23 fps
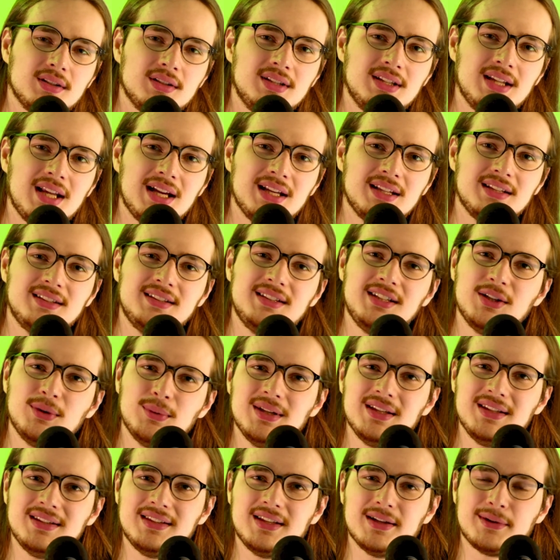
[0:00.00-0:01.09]
next
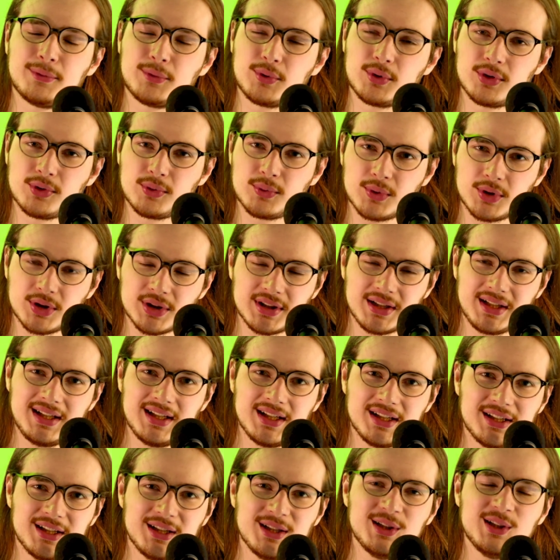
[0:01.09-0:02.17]
series they were working
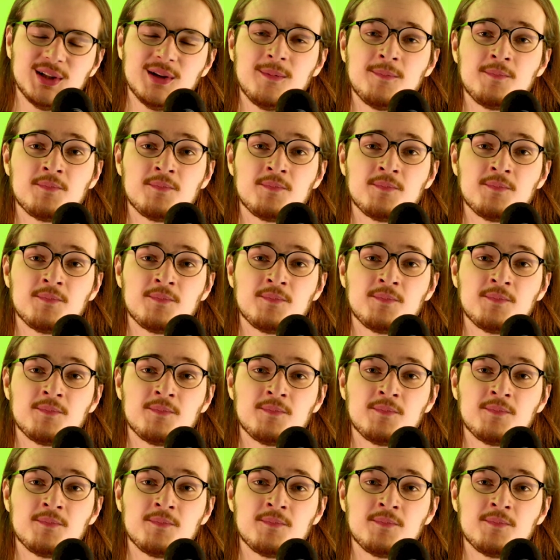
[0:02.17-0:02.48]
on,